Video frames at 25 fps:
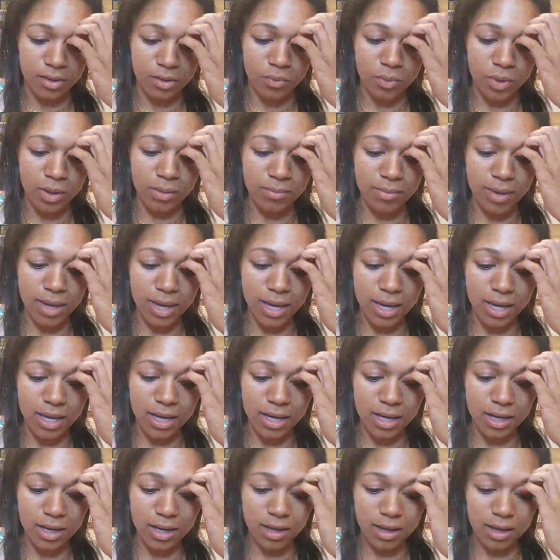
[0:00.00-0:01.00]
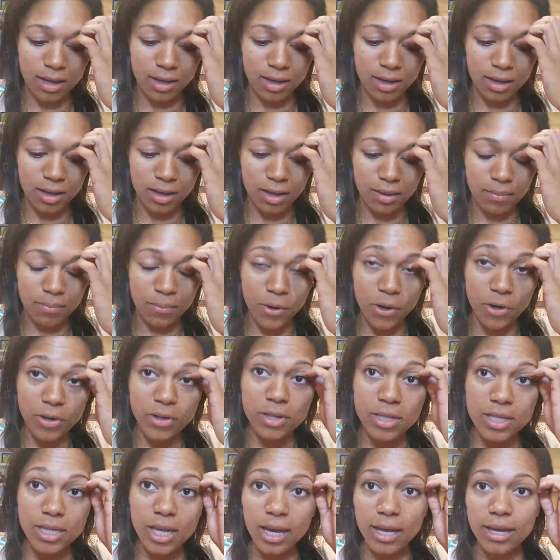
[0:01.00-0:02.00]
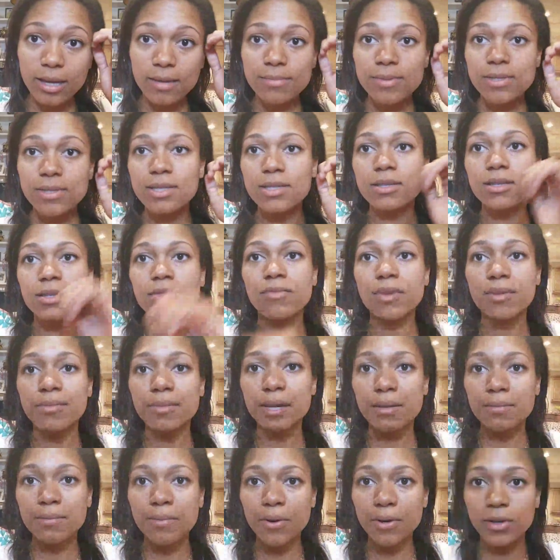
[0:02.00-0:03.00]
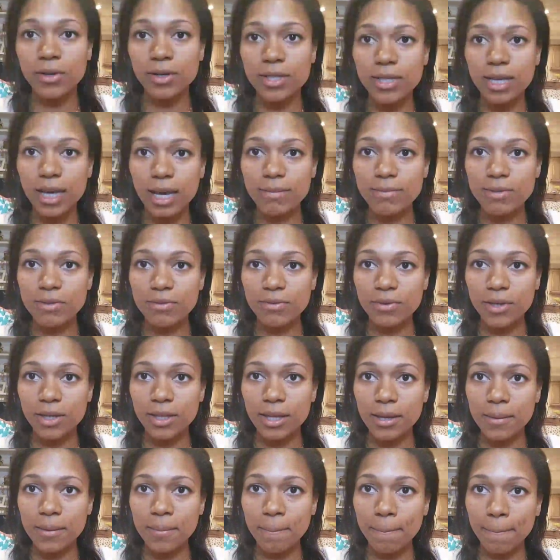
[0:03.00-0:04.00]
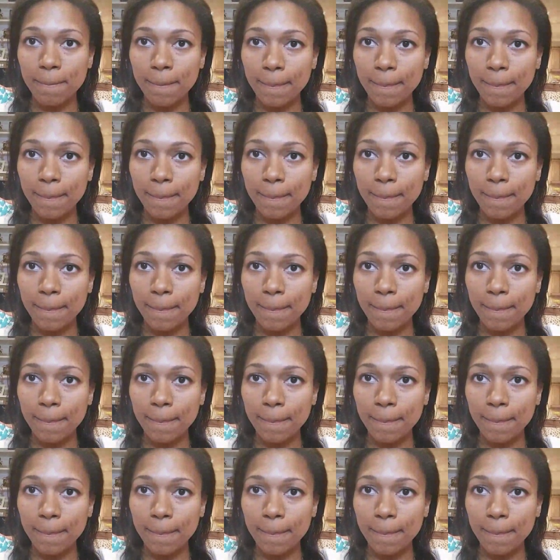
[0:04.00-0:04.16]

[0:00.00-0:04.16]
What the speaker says: We made prototypes. We made prototypes for them